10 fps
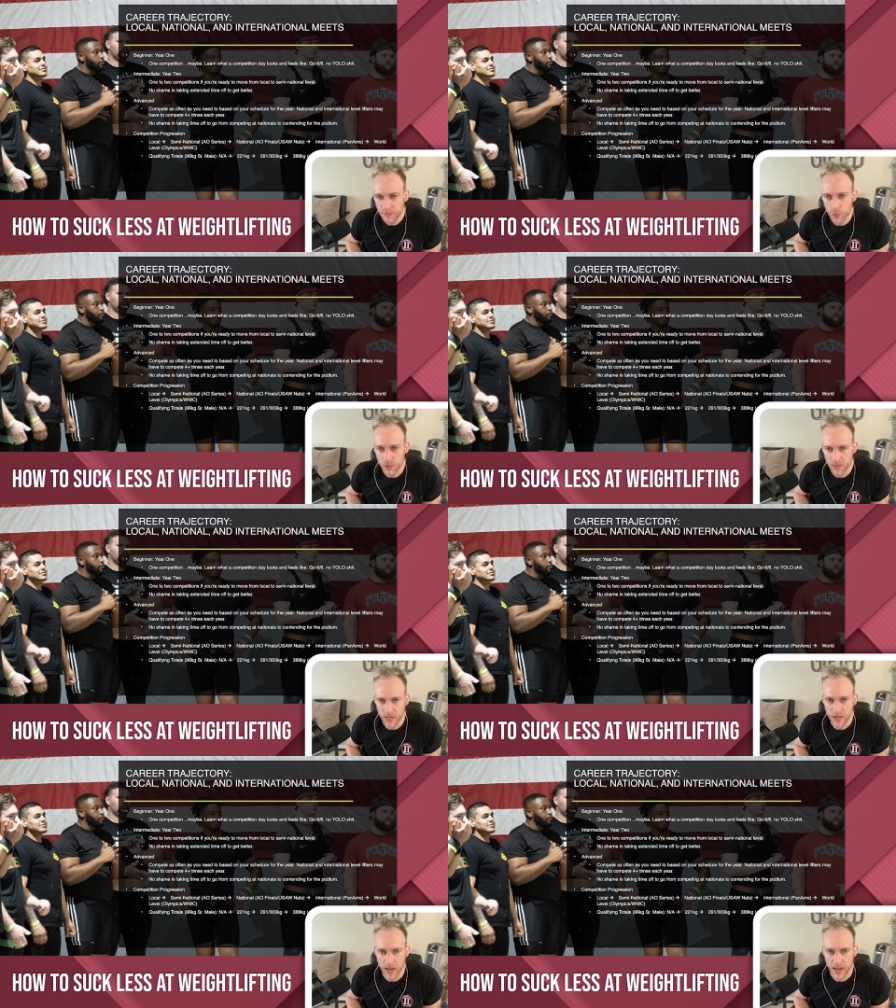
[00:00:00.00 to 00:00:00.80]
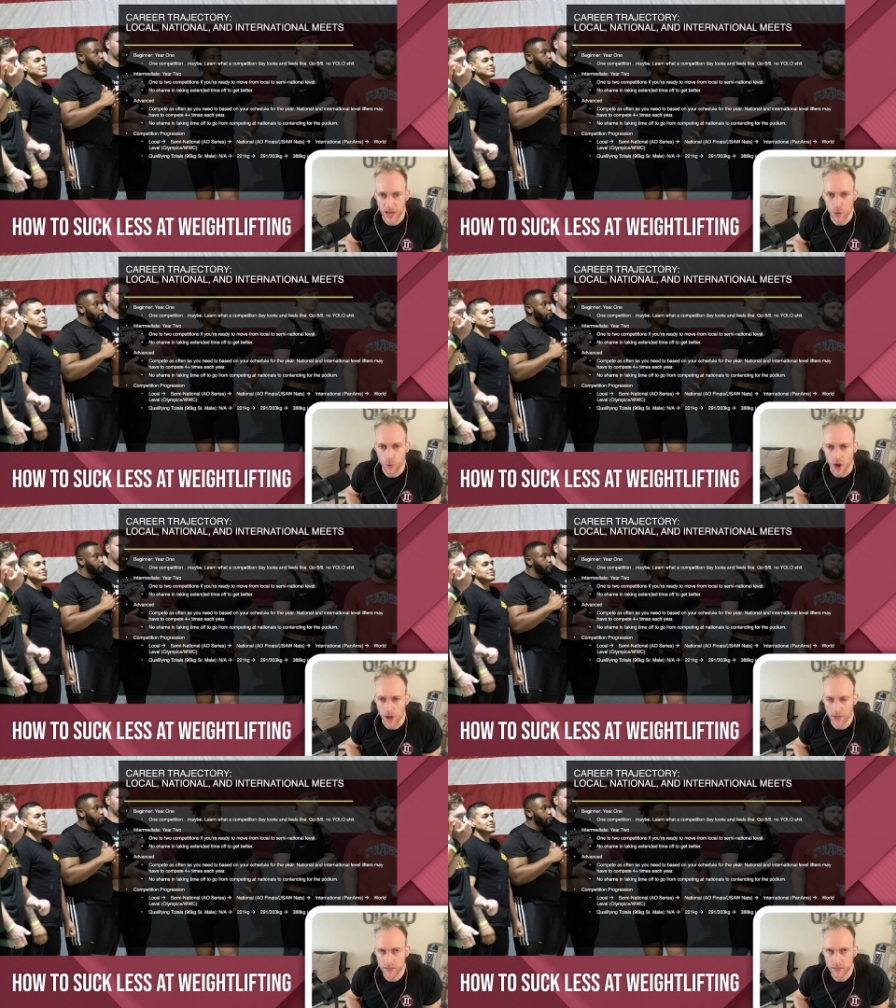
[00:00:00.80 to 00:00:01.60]
within a
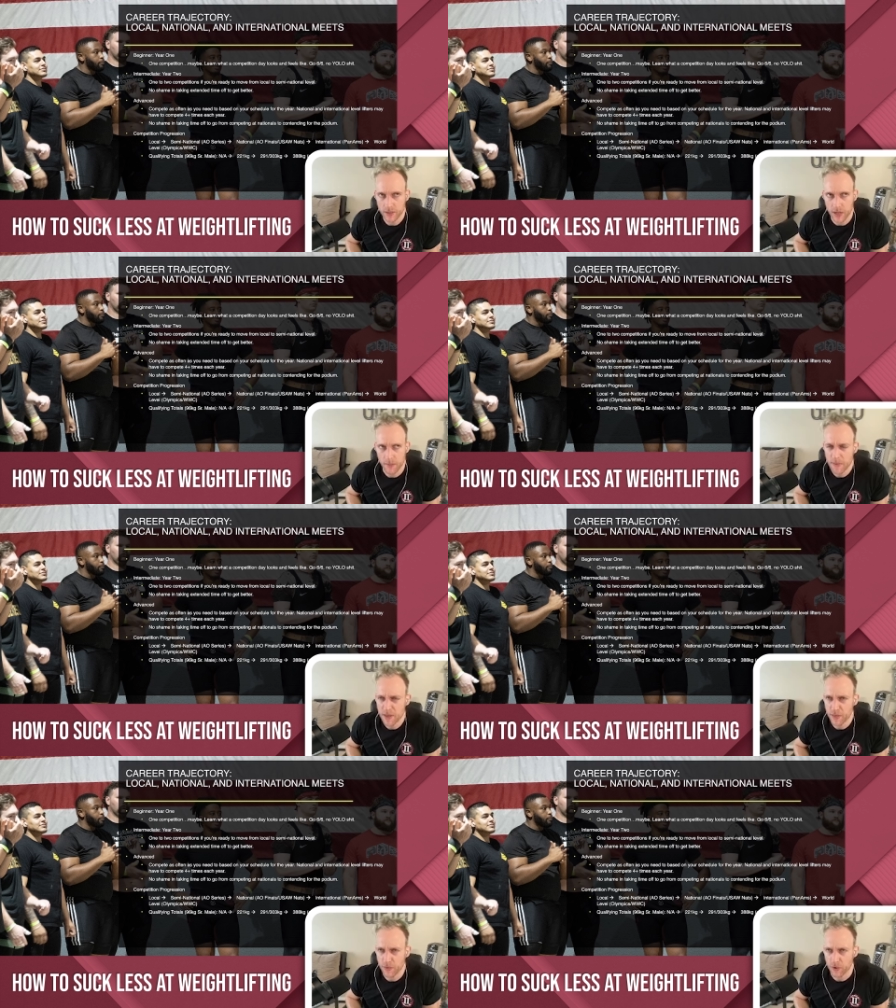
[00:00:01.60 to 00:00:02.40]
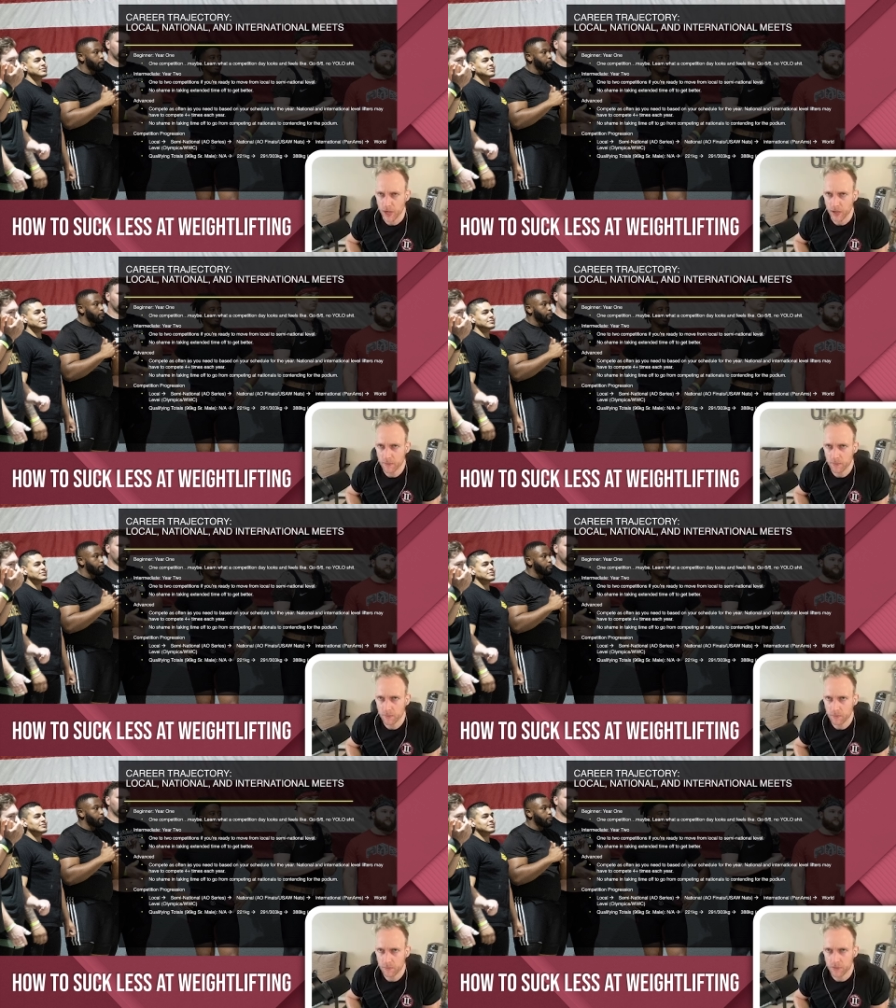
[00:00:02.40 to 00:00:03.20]
quad. It might be 3.
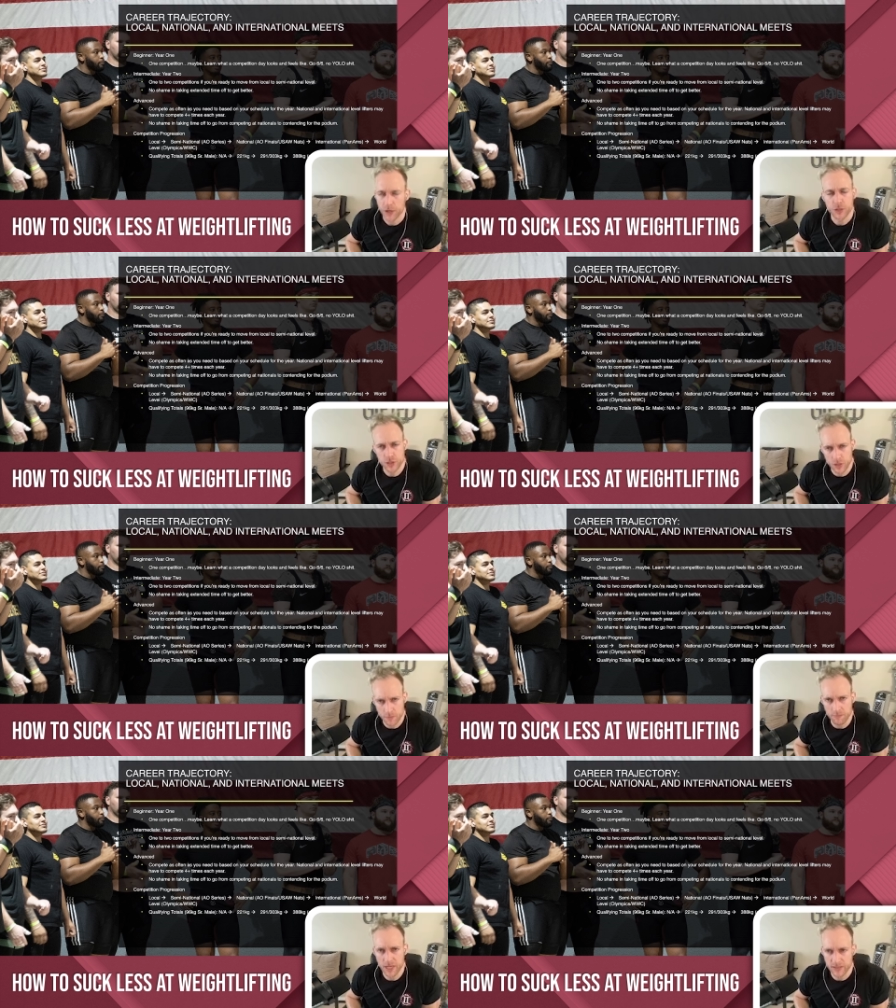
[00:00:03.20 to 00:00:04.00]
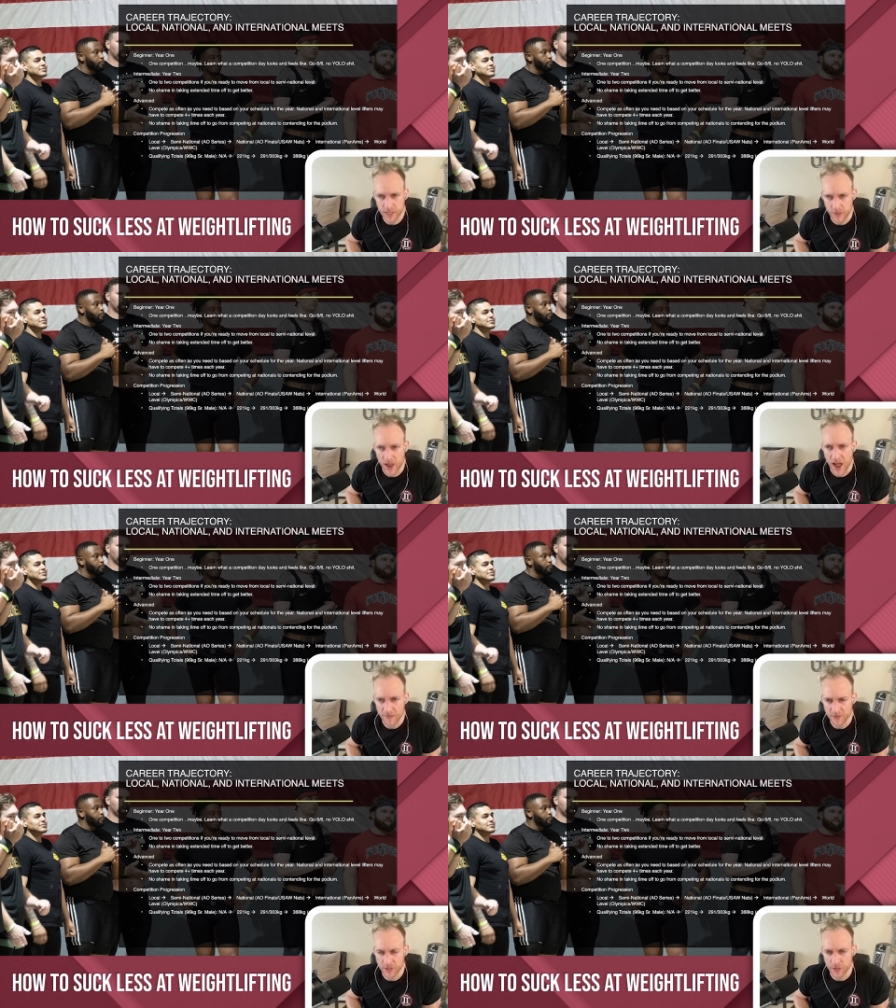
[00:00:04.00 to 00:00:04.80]
There are certain meets that you
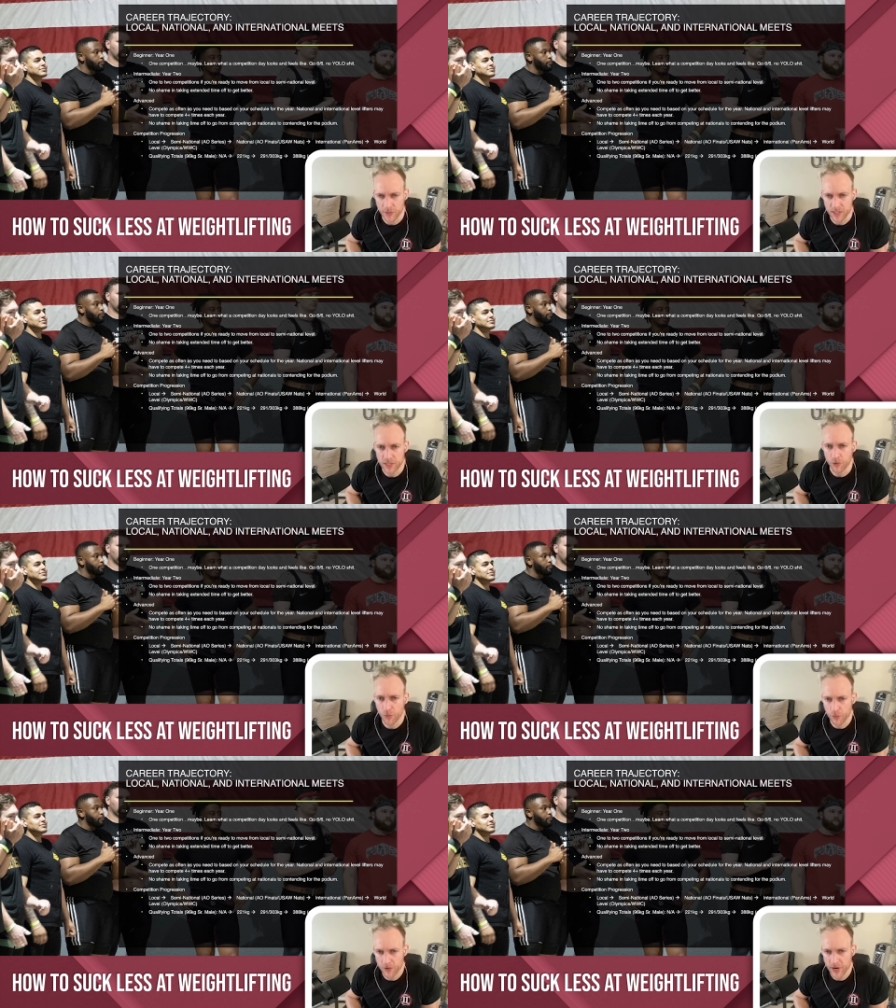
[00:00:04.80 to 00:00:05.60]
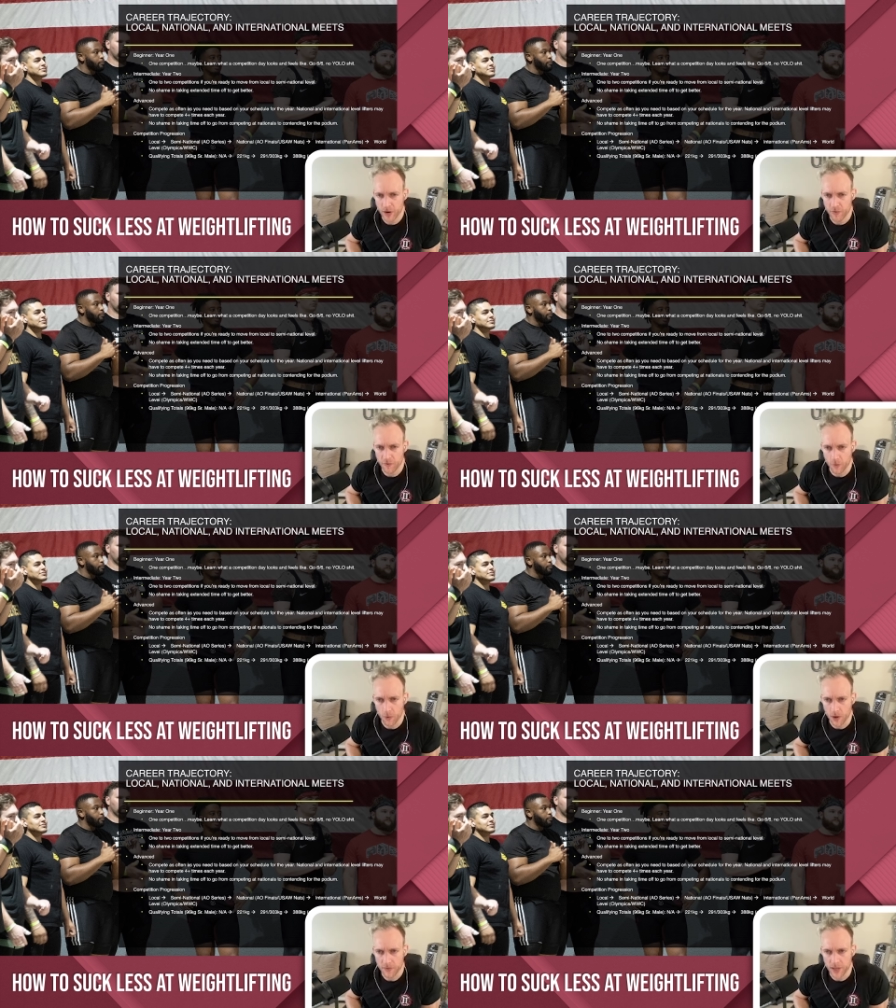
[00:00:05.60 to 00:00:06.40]
have to do, and it's either 3 or
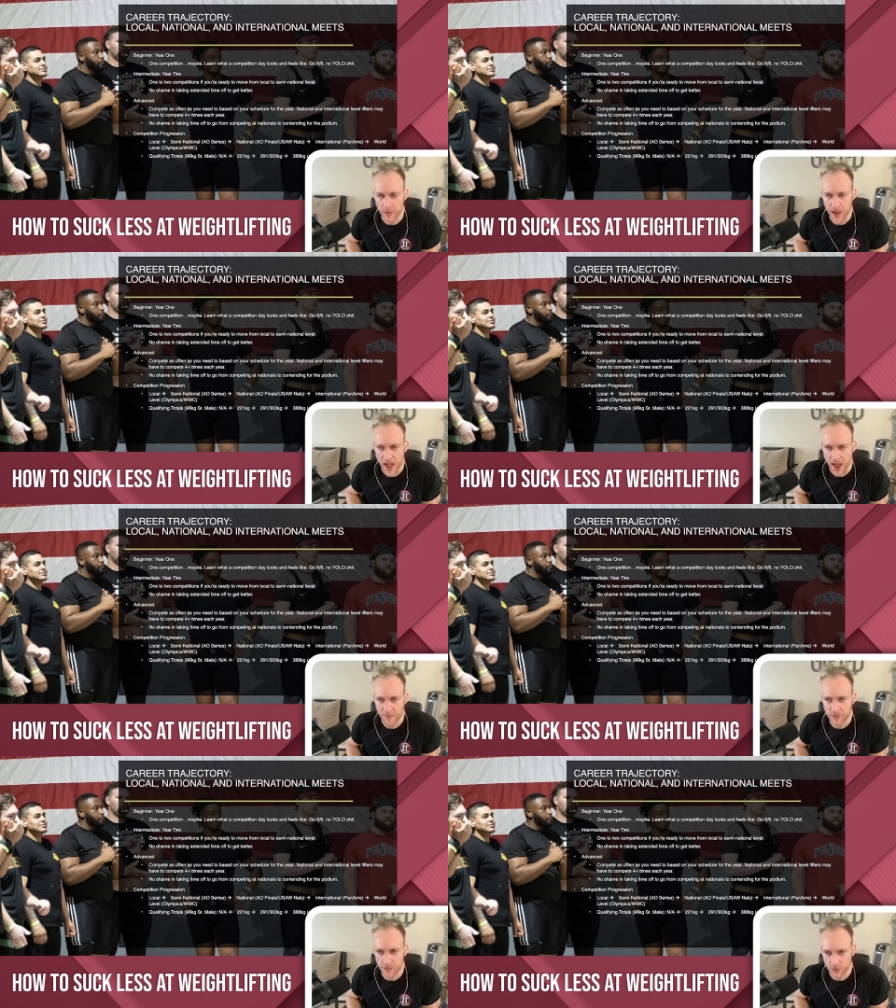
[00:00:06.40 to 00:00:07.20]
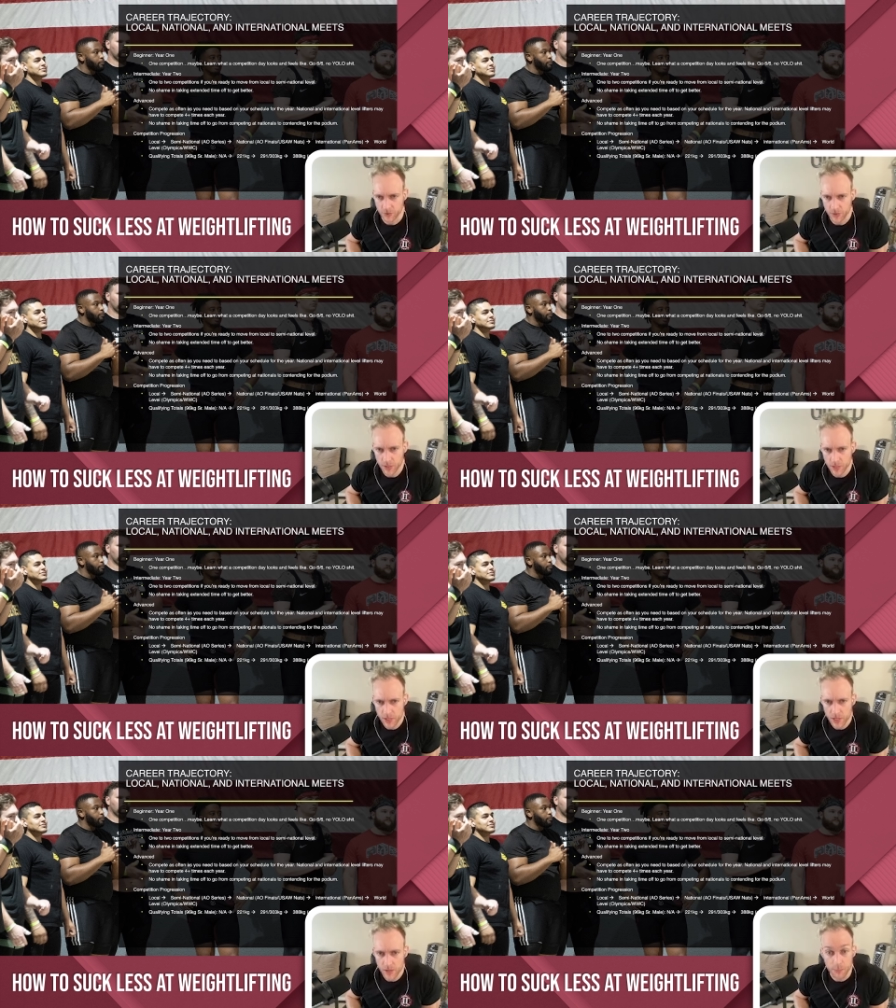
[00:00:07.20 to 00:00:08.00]
4 that you have to do
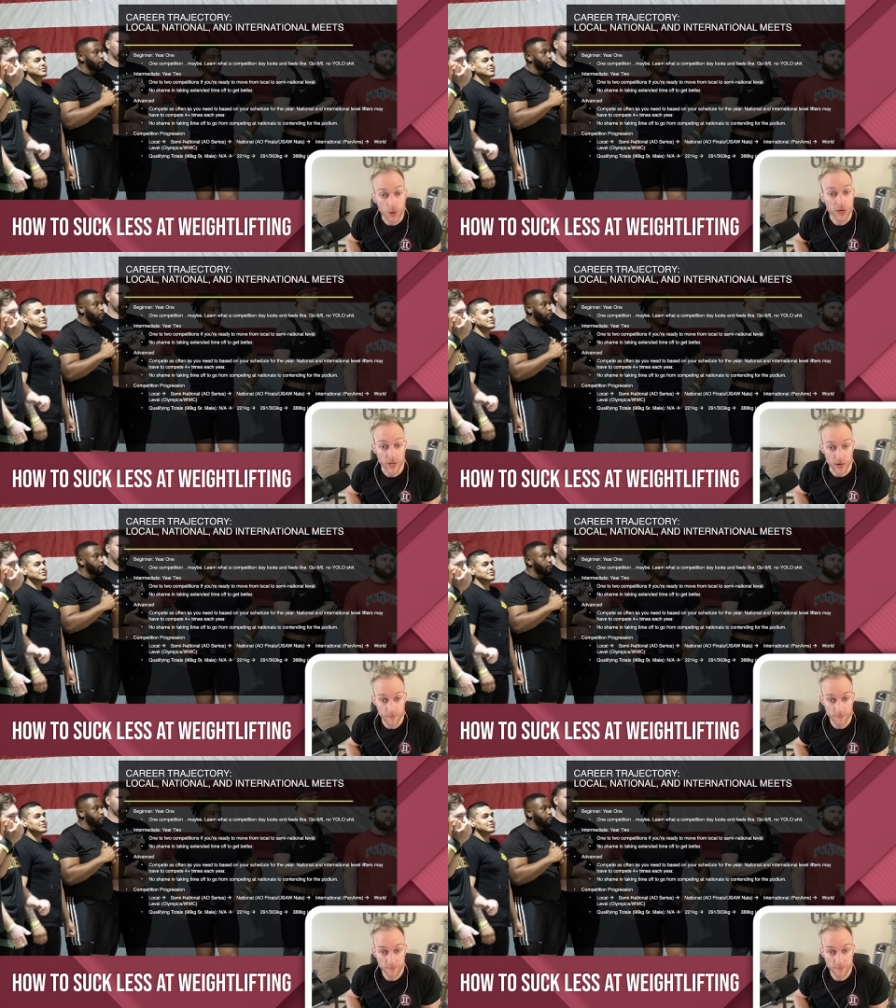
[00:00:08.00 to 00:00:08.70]
per year.